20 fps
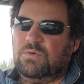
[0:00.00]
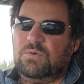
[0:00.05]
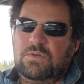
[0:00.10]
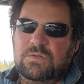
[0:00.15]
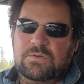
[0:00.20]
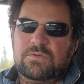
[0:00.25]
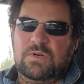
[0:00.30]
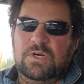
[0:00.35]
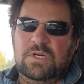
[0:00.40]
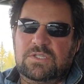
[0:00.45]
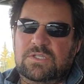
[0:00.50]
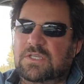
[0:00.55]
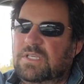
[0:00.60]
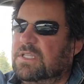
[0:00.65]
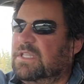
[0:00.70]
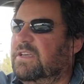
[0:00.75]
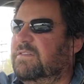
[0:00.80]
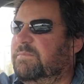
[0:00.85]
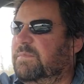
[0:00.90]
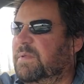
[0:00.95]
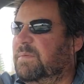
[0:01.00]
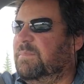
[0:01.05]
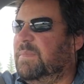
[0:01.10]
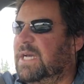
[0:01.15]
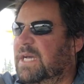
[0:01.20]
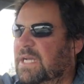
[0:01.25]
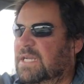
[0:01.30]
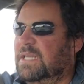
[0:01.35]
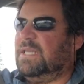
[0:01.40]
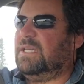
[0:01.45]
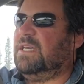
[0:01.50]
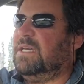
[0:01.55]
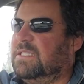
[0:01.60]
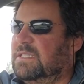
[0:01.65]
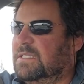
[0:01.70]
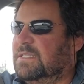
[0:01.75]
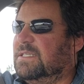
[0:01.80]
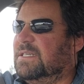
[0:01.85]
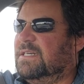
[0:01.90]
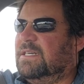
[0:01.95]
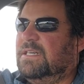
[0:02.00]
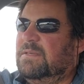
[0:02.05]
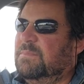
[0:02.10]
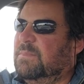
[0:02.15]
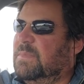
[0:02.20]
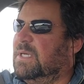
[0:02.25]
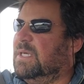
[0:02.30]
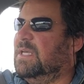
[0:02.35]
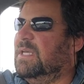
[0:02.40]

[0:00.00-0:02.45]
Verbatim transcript: gold rush that they've been mining at the time.